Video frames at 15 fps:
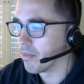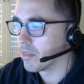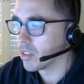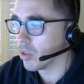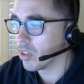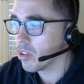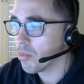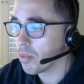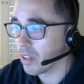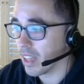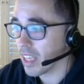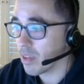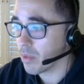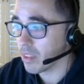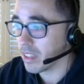So he'll
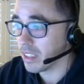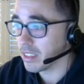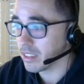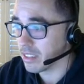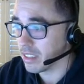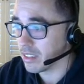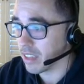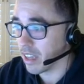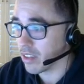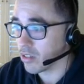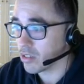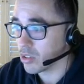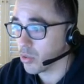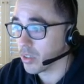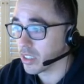play with these other
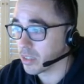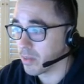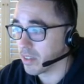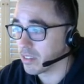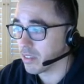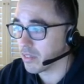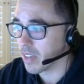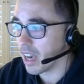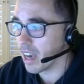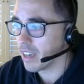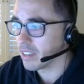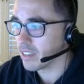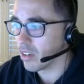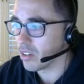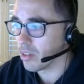two expensive
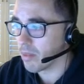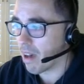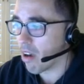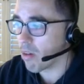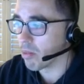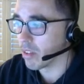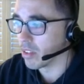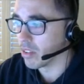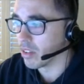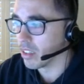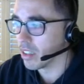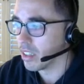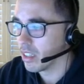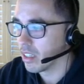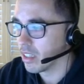guys on the power play unit,
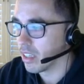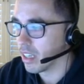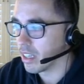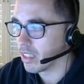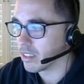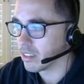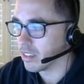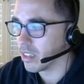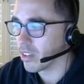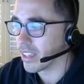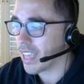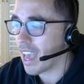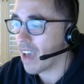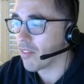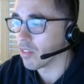and he's nearly
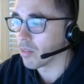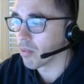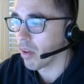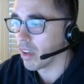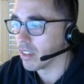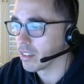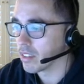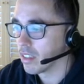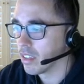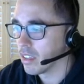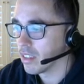half the price.